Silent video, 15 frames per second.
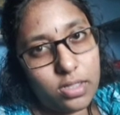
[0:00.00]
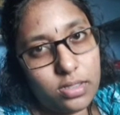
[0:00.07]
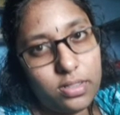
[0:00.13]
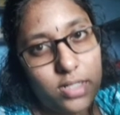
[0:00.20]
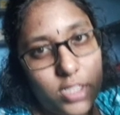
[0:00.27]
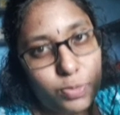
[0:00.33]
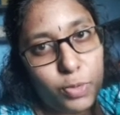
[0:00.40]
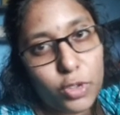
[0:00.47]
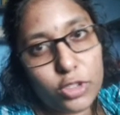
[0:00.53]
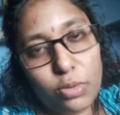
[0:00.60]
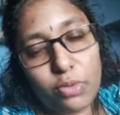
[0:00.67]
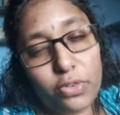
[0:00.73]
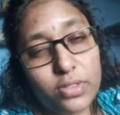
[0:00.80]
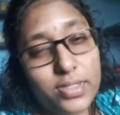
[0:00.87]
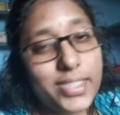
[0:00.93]
is
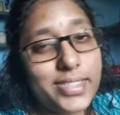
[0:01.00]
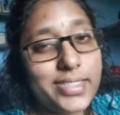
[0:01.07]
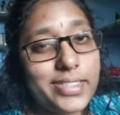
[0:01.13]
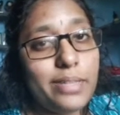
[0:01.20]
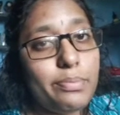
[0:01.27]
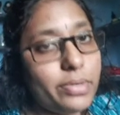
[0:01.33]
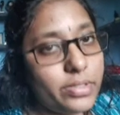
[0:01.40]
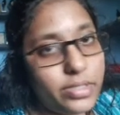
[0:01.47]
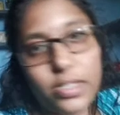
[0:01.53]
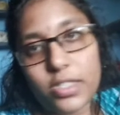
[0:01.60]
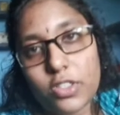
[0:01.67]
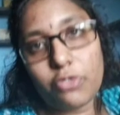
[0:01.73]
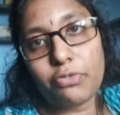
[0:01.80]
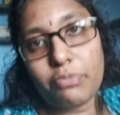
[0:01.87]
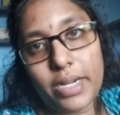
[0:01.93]
responsible for
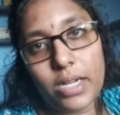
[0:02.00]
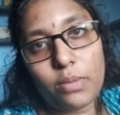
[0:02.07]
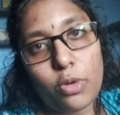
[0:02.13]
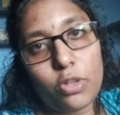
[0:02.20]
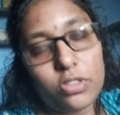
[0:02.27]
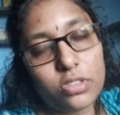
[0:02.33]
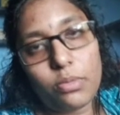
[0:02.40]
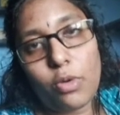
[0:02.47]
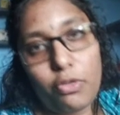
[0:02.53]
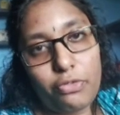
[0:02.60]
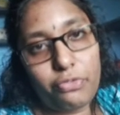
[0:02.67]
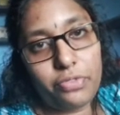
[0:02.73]
60% of metabolism of